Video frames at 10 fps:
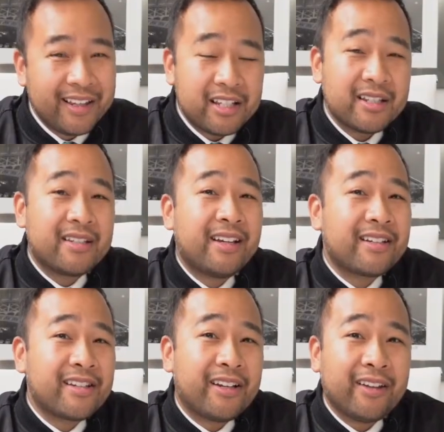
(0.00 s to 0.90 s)
This is
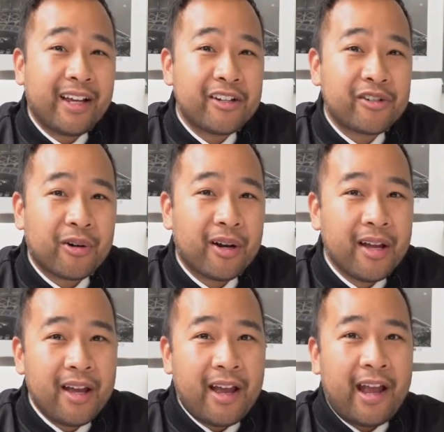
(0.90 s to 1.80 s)
Dixie and Lakeshore,
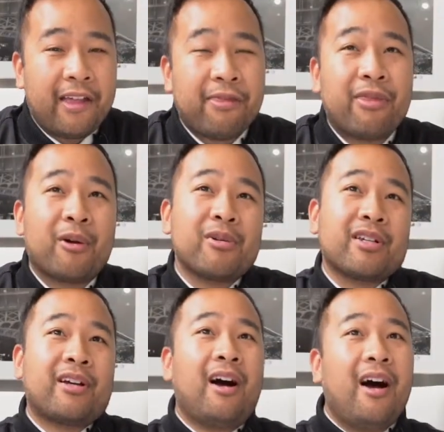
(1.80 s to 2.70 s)
and there was a
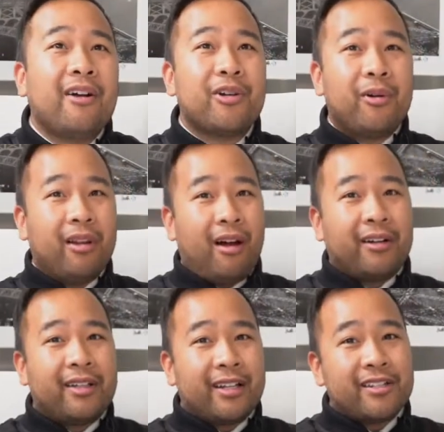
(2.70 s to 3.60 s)
condo
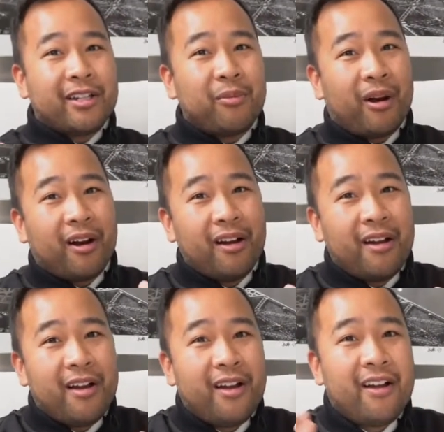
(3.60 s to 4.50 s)
along Dixie where